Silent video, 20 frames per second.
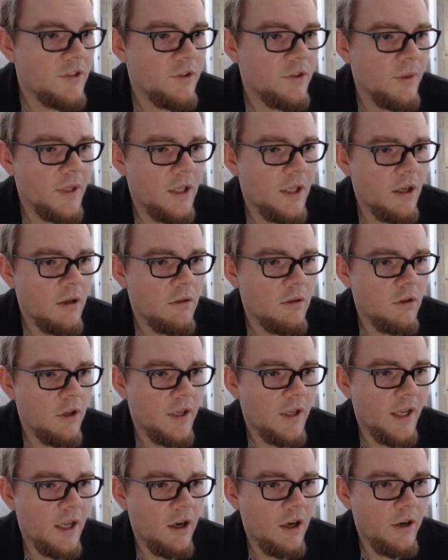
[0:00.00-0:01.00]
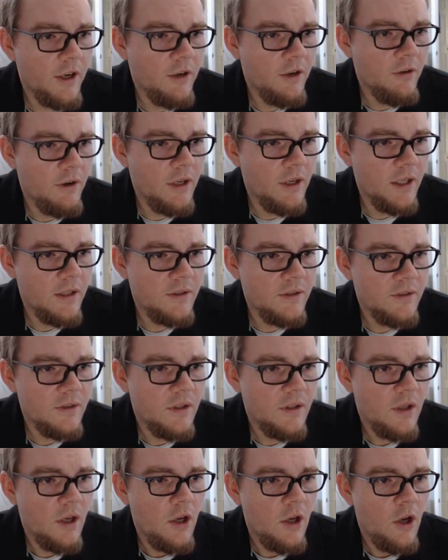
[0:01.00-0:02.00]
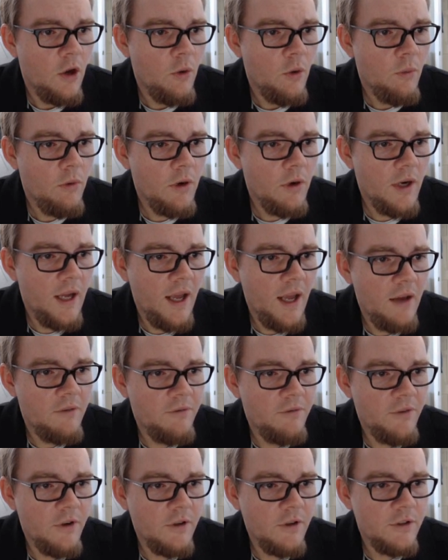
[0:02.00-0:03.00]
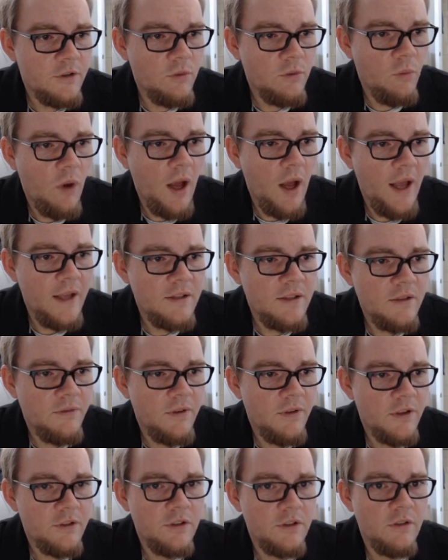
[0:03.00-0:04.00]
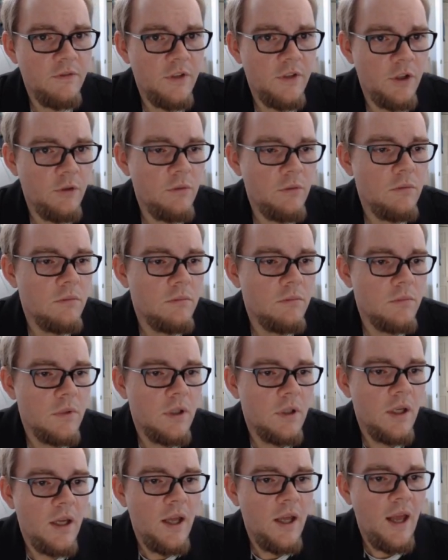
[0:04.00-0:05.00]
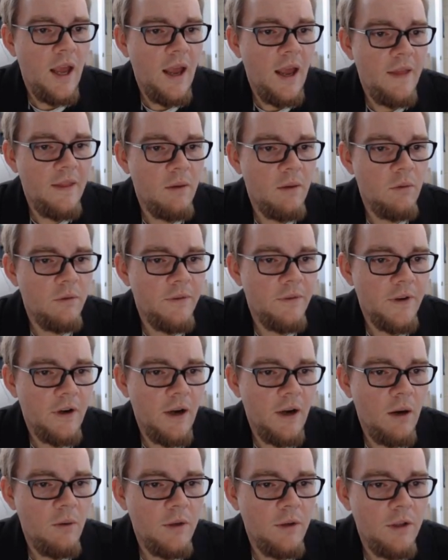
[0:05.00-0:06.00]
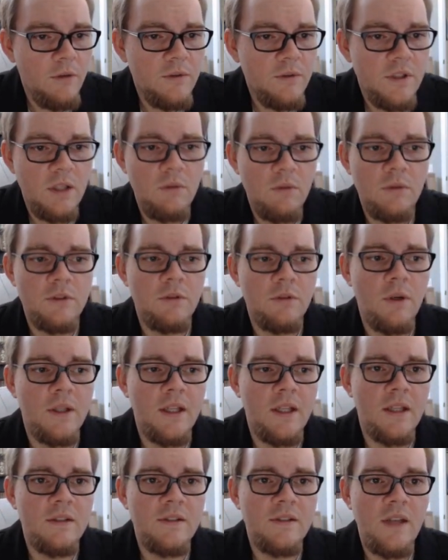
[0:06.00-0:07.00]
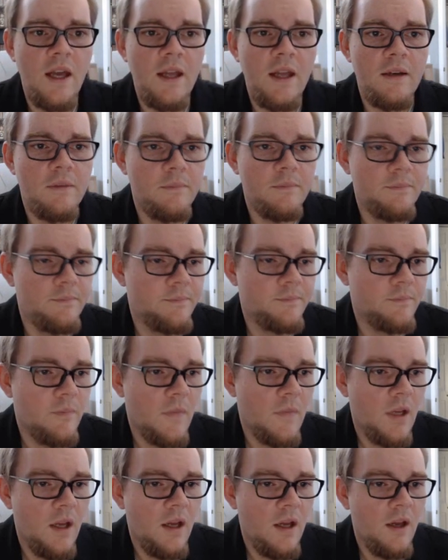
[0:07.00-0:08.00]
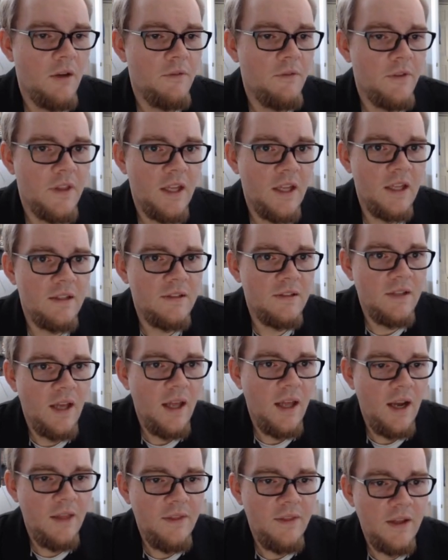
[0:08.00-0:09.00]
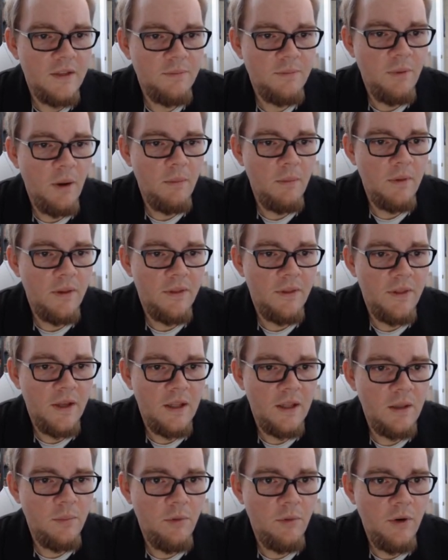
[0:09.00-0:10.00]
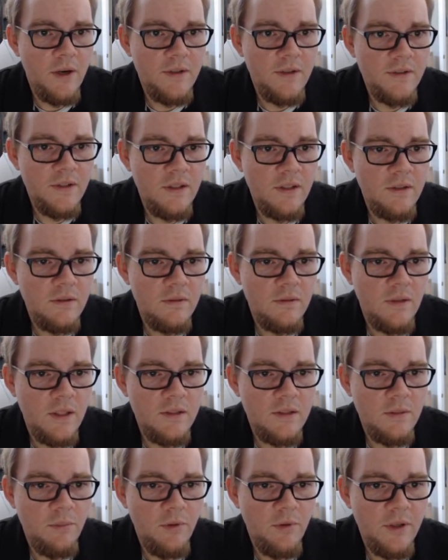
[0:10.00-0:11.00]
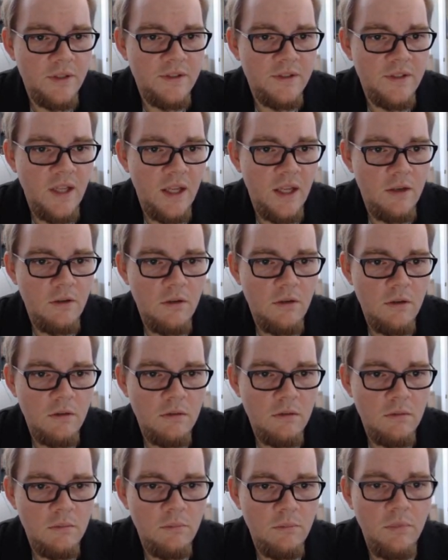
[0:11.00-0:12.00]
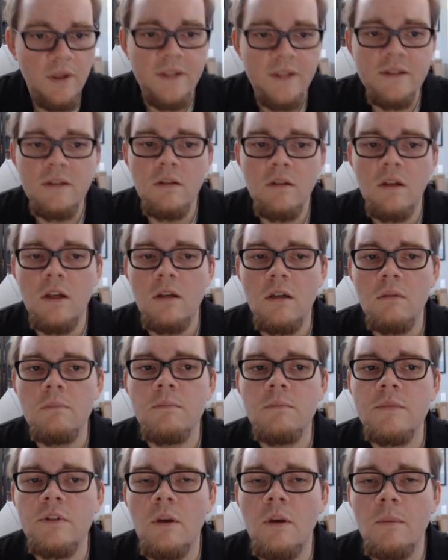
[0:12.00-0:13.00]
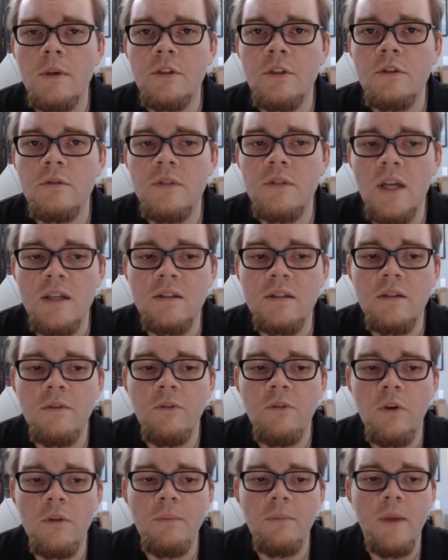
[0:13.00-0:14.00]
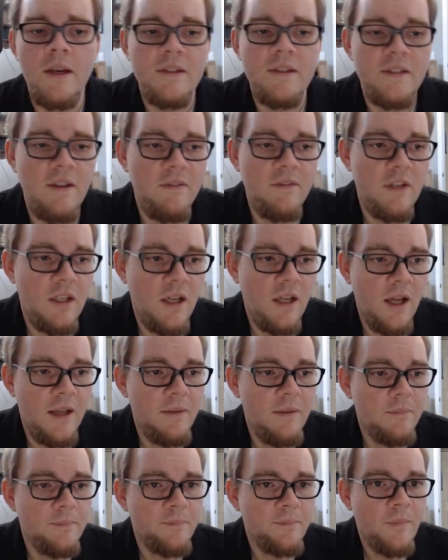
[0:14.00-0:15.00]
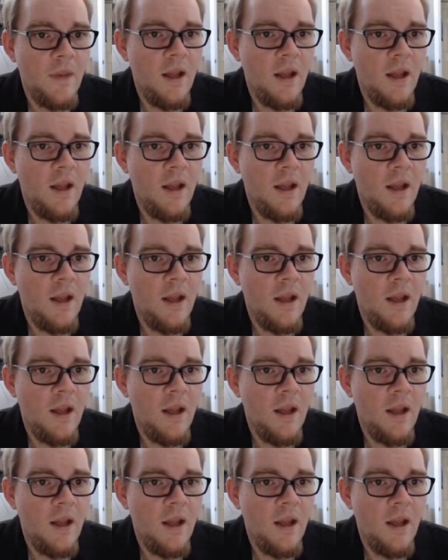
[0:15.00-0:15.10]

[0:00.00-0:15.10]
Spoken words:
So in here, looking at our ingredients, we're going to have first y as a function of u, and then we'll figure out what u is equal to on the inside. For the inside, I think it's probably the thing in the parentheses. That's a pretty standard place to look. So I'm going to choose x to the 4th minus 79.